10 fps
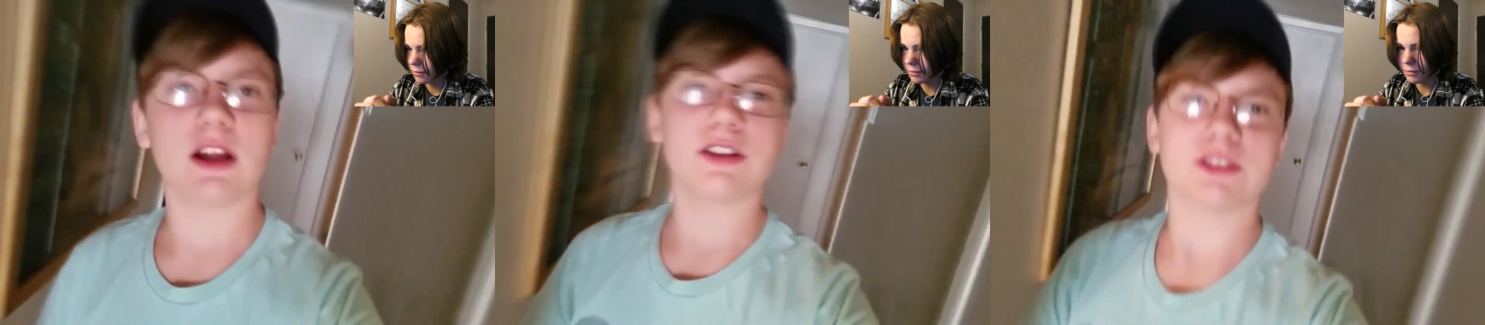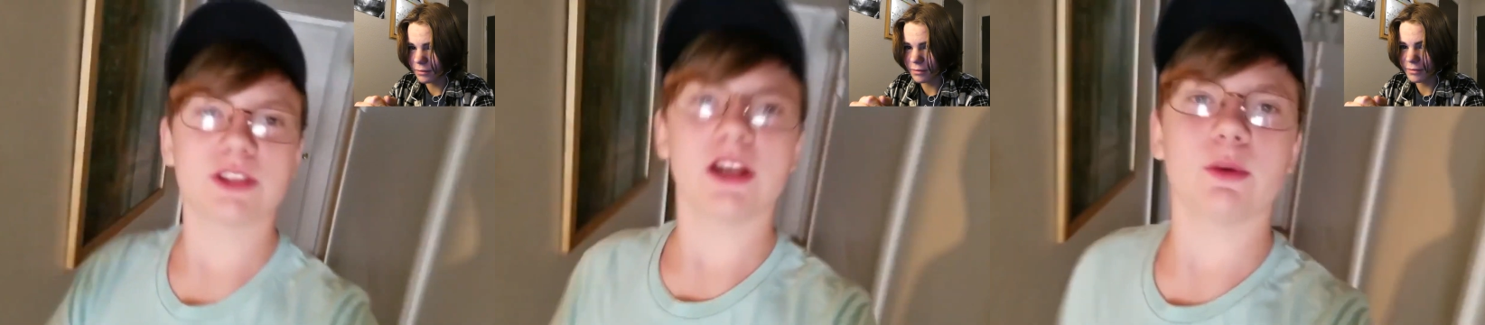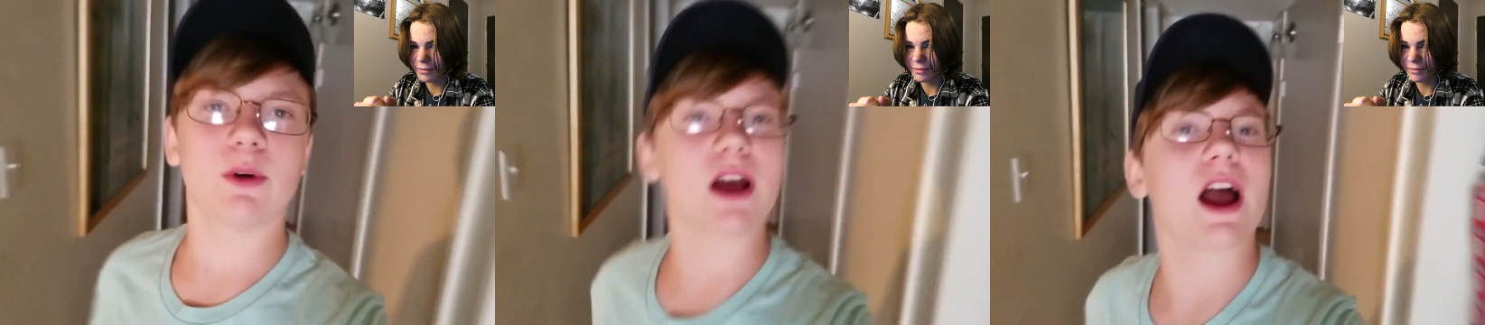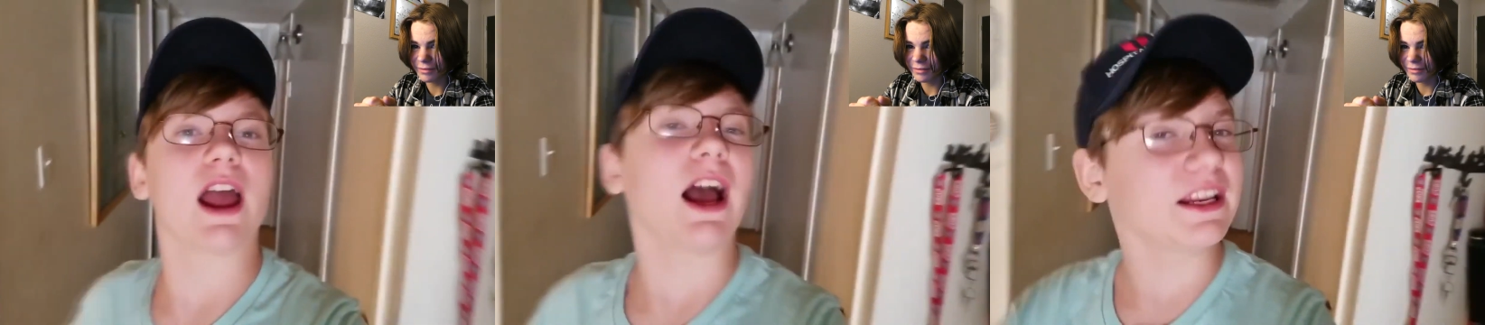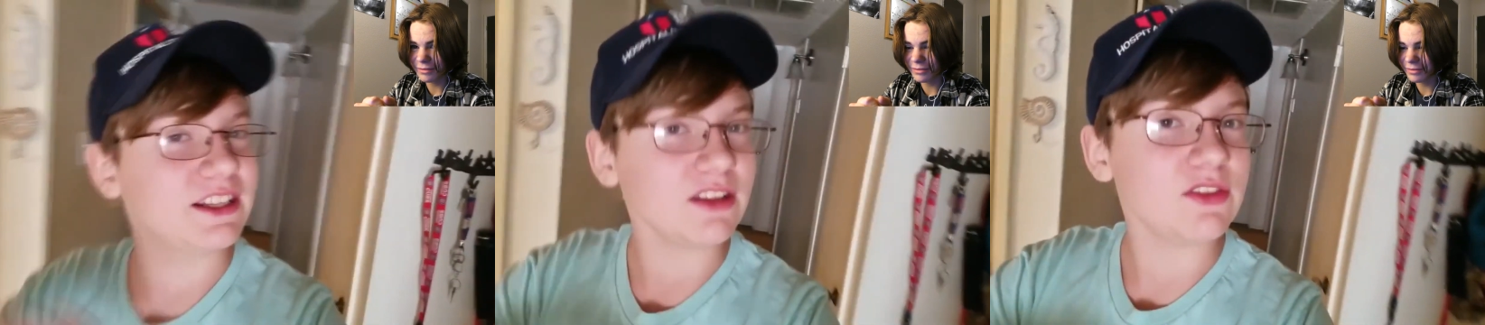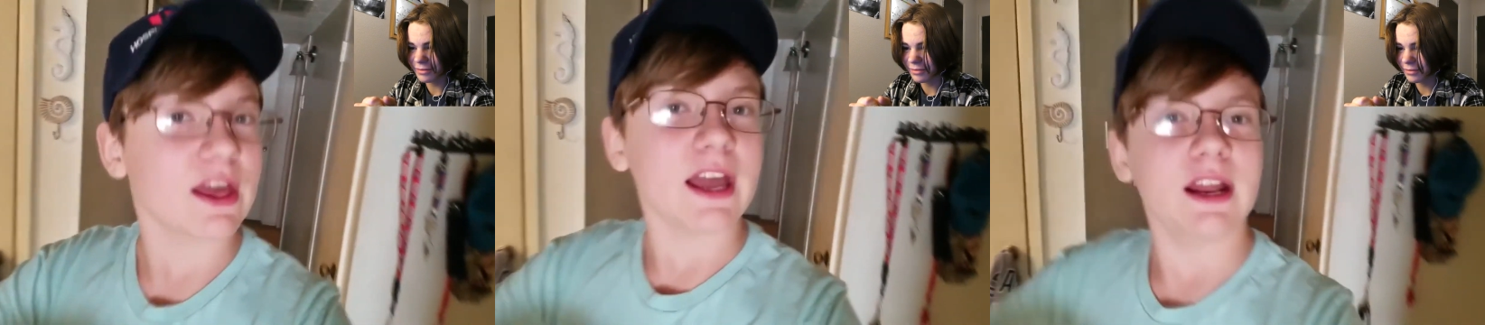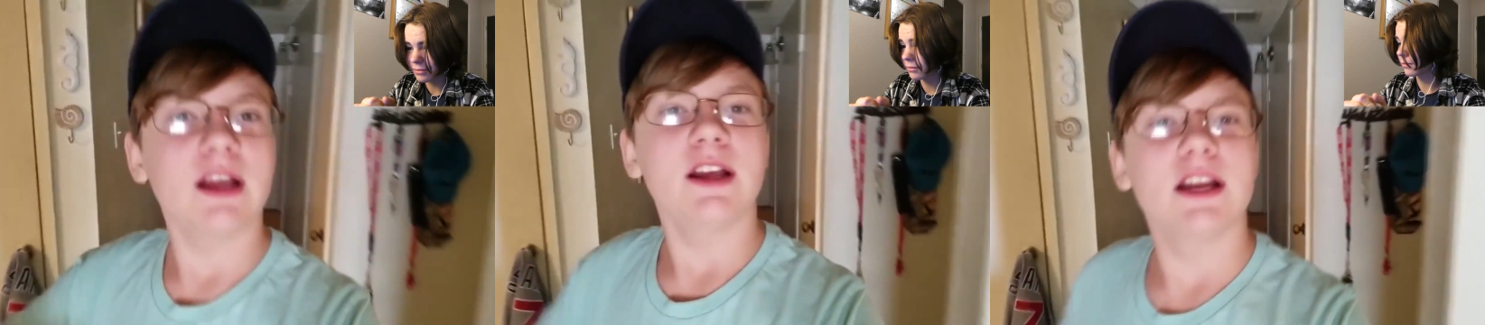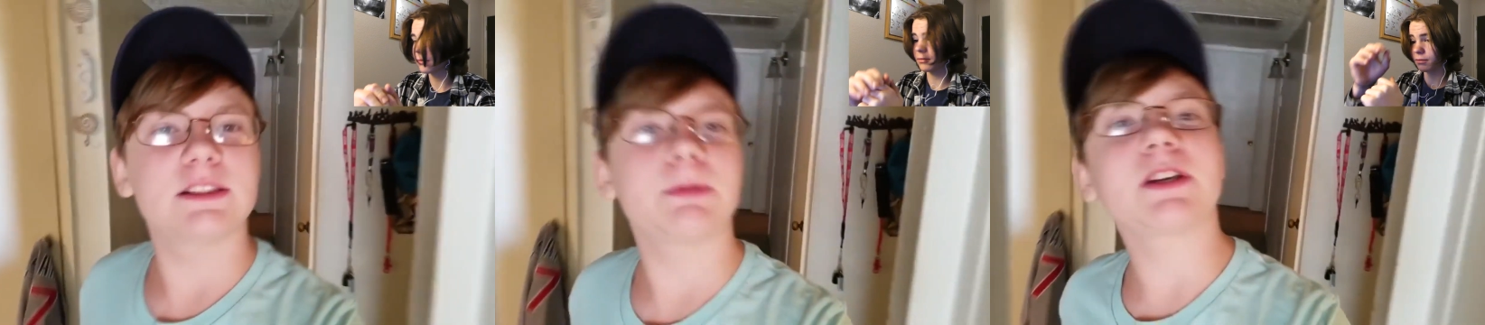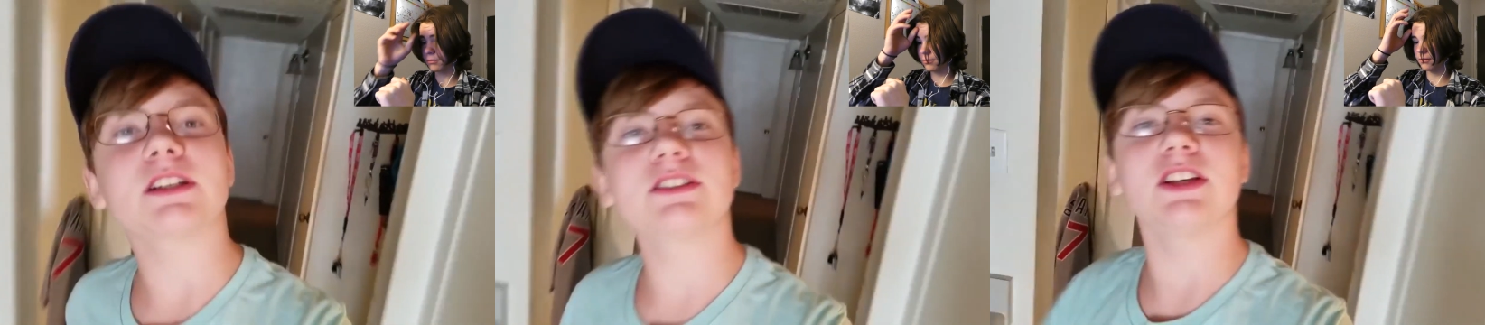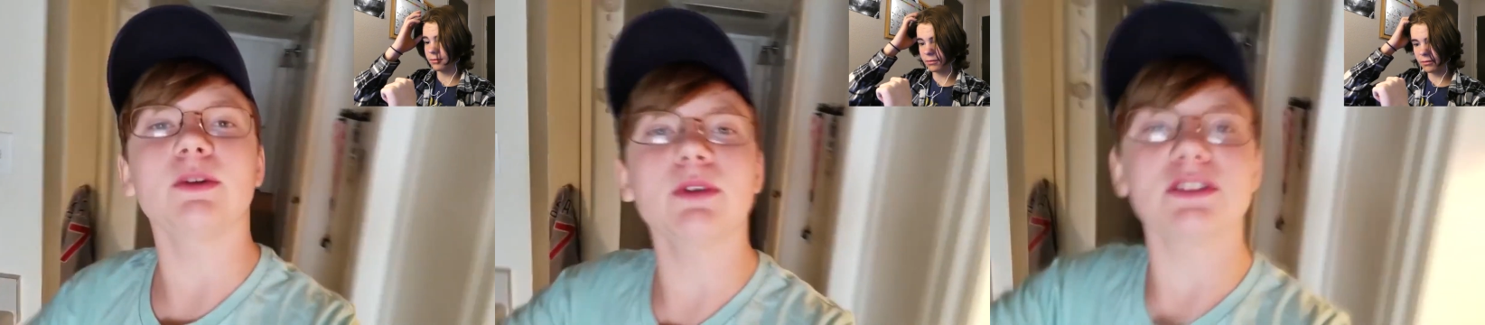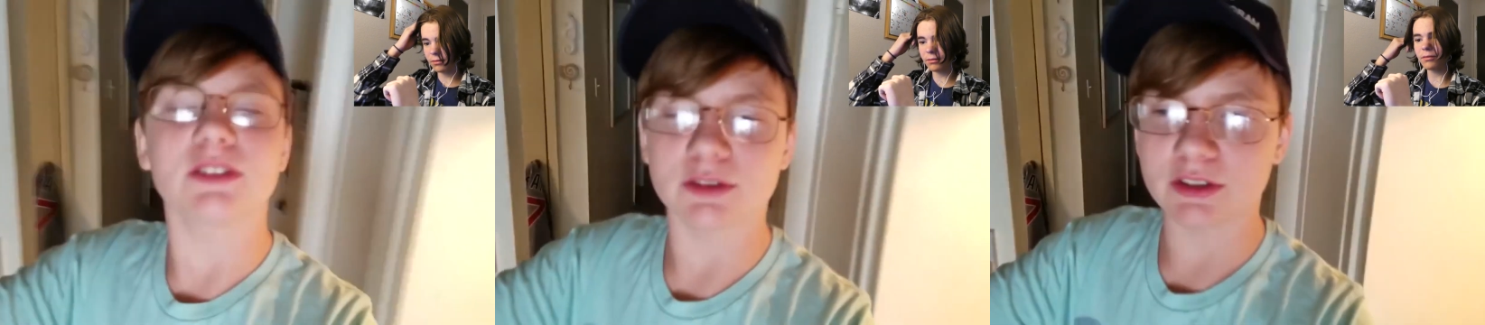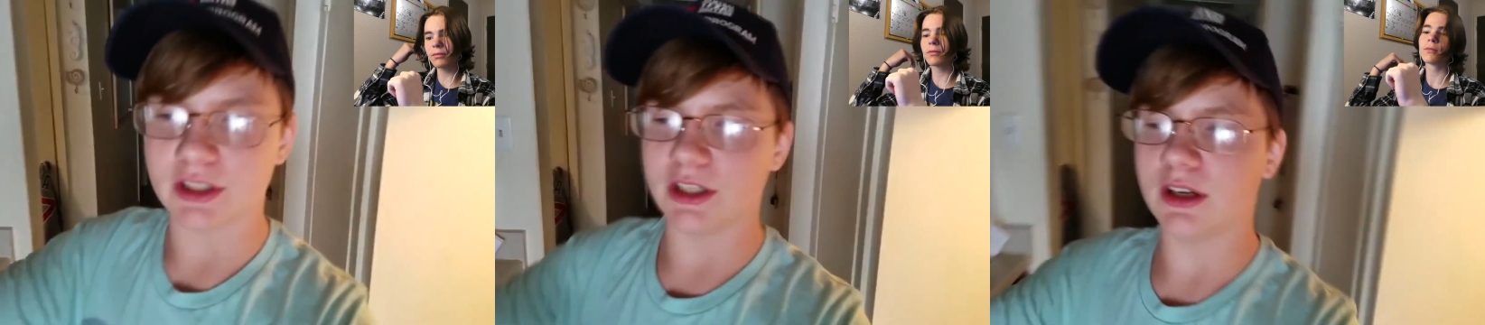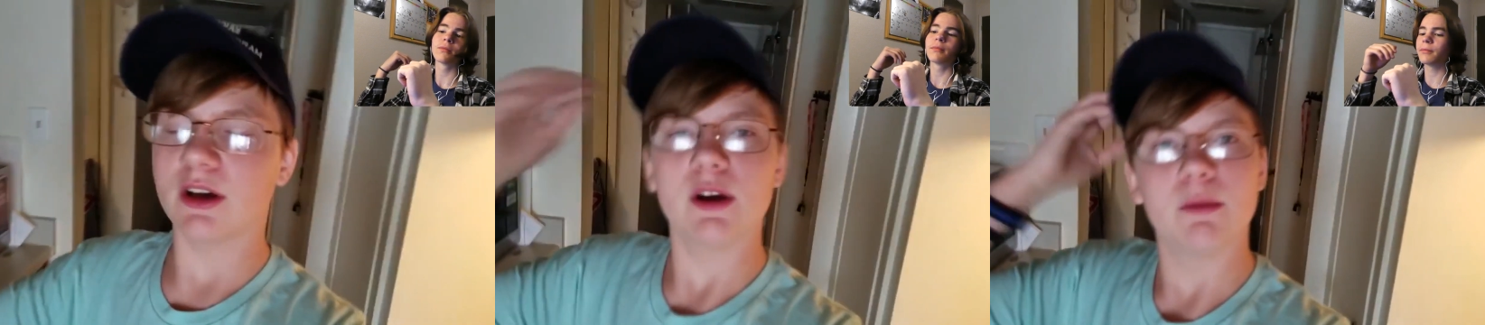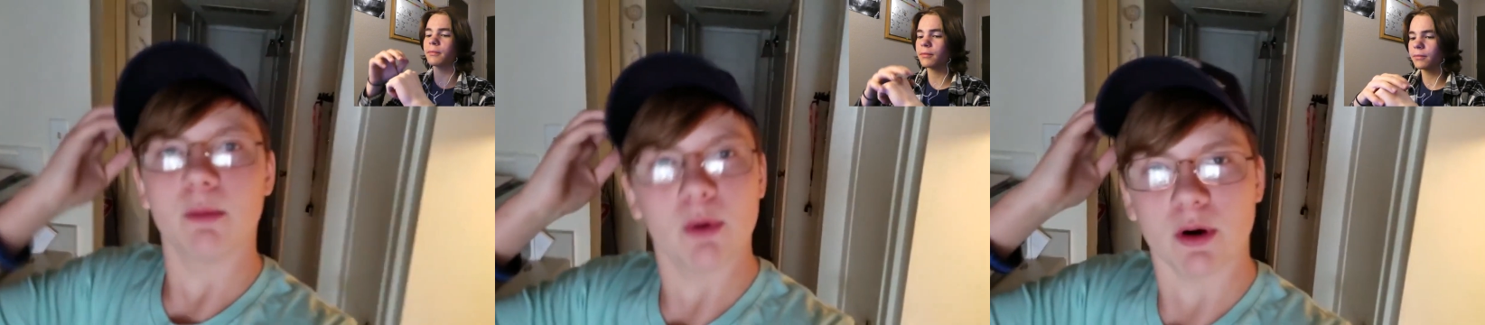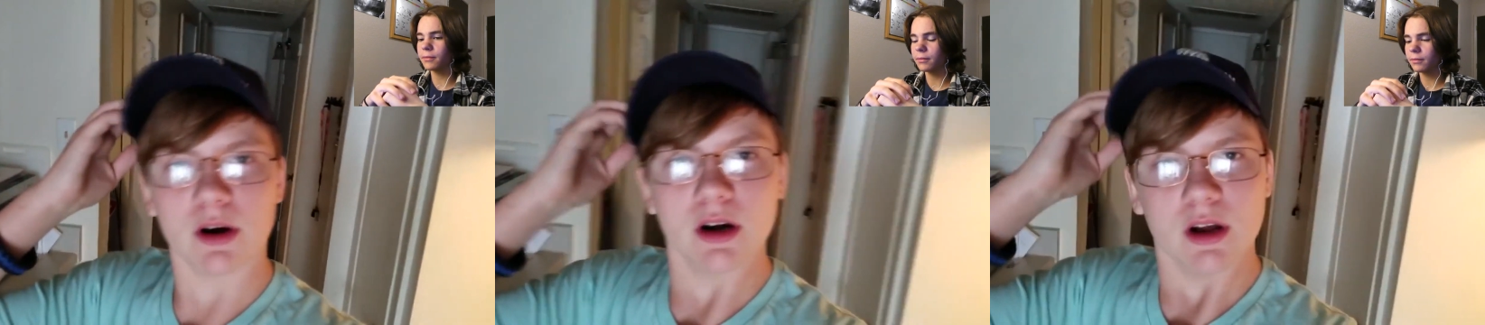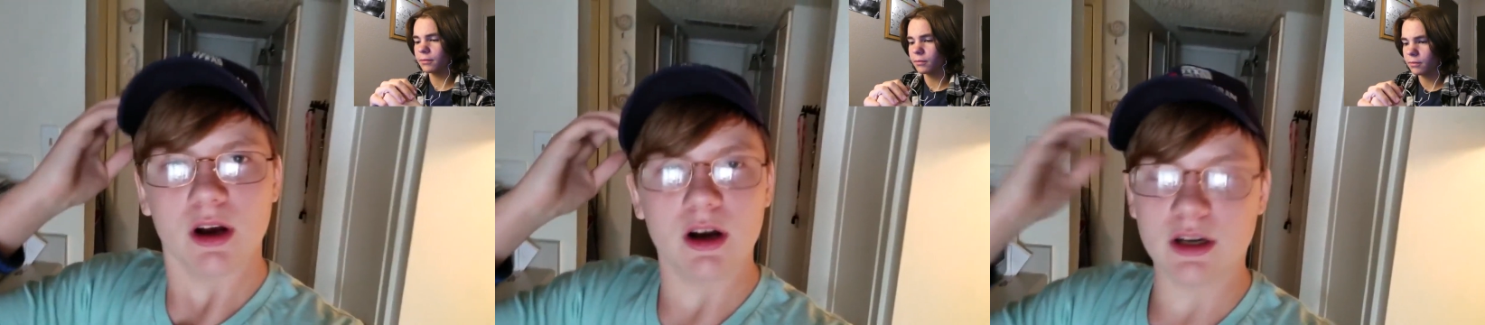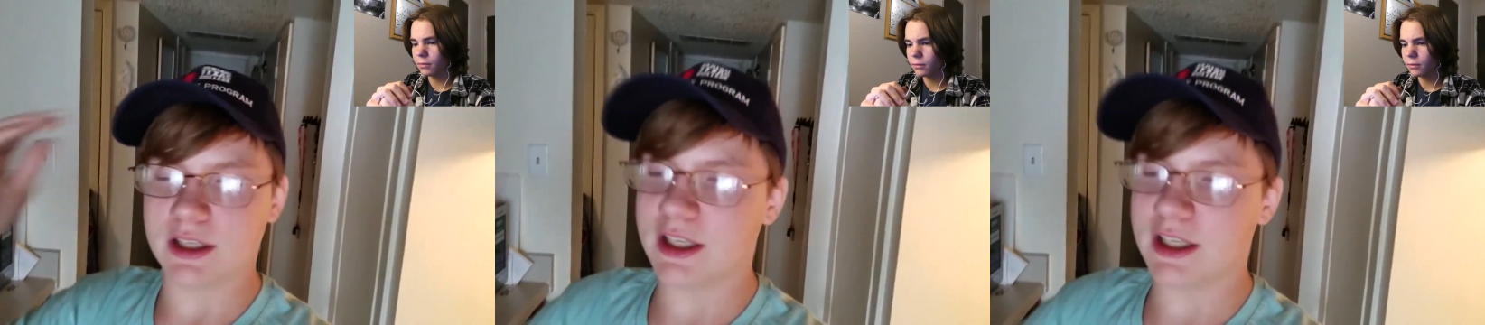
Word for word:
Speaker 1: not understand why I did that, it's because he wants to see more, uh,